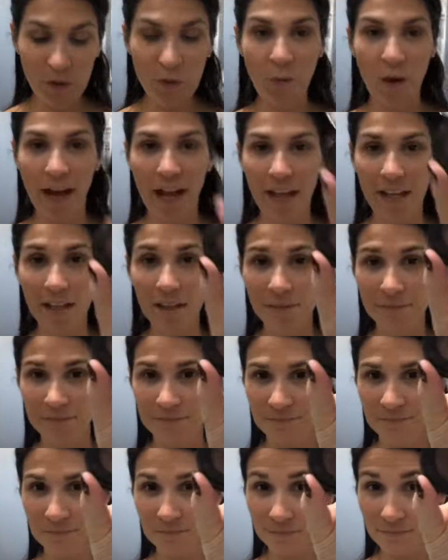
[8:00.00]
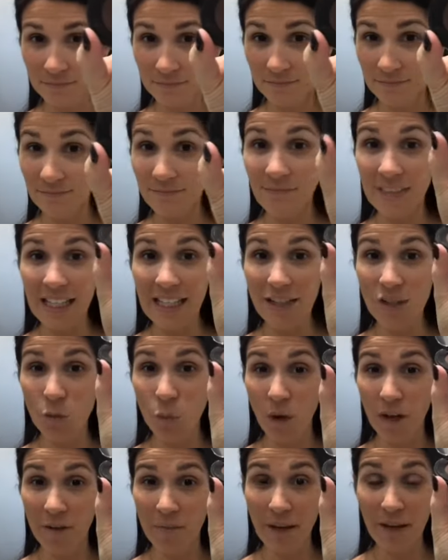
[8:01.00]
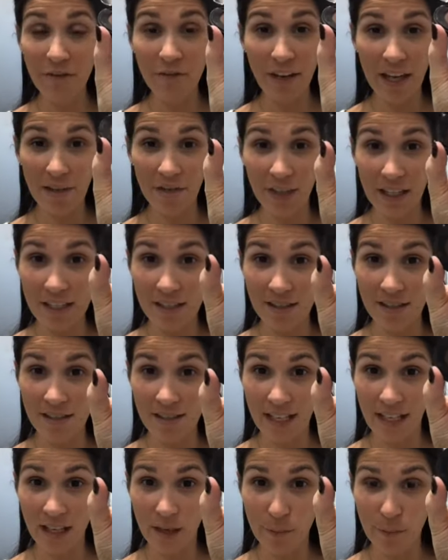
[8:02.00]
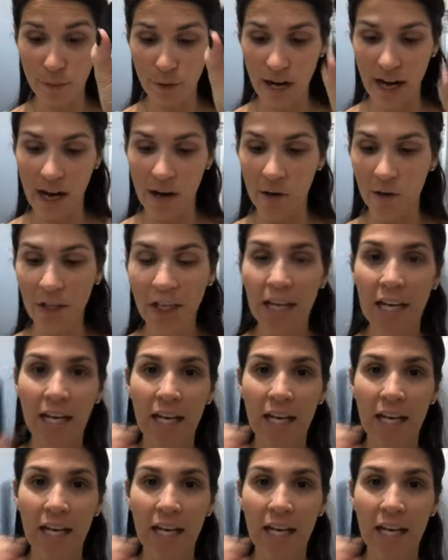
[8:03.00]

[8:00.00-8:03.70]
Suede. It's one of my favorites. It's like a brown.